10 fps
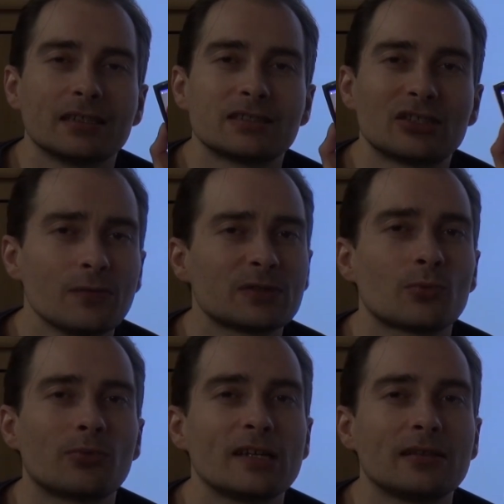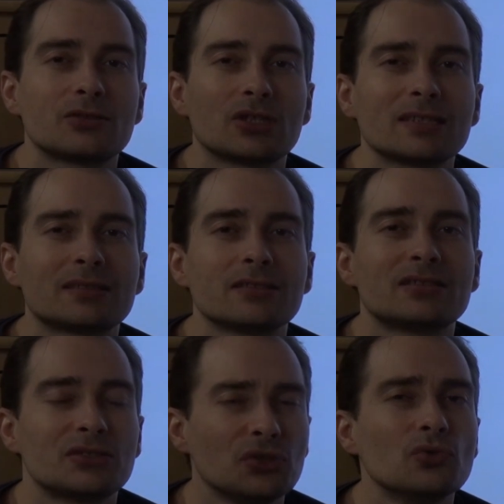service provider just
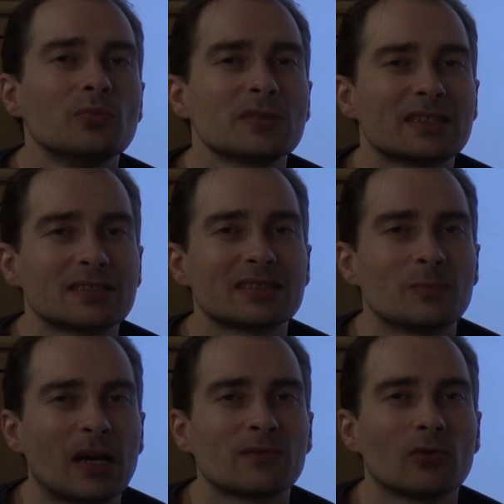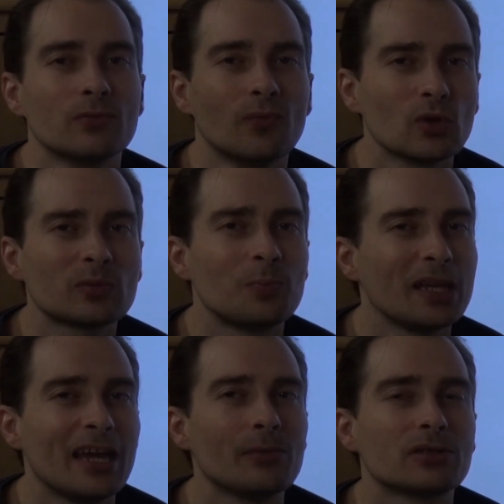assumed that the smartphone would
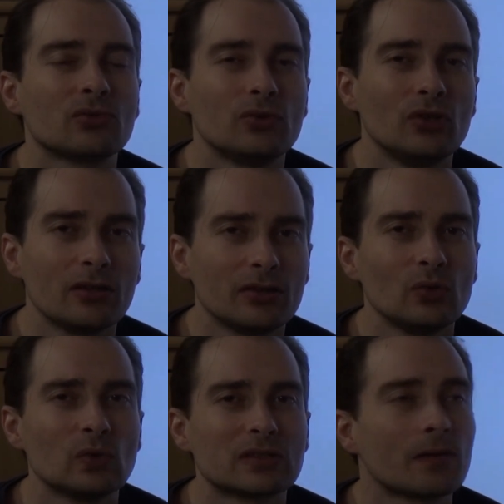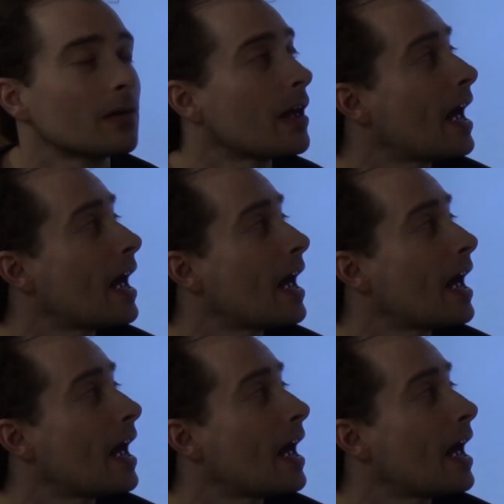be able to use an